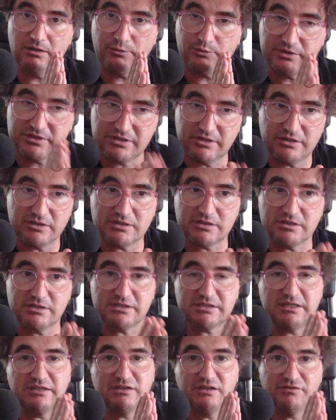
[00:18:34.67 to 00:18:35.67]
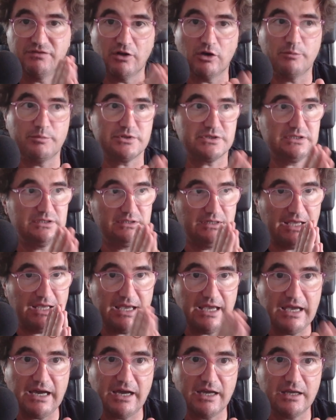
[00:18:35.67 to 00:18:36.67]
researchers and developers in
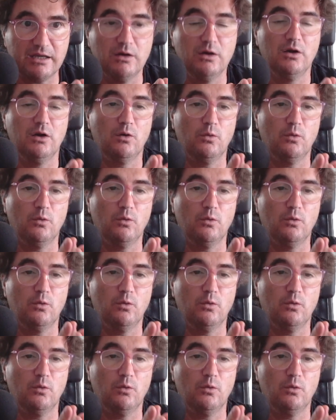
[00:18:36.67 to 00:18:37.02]
AI,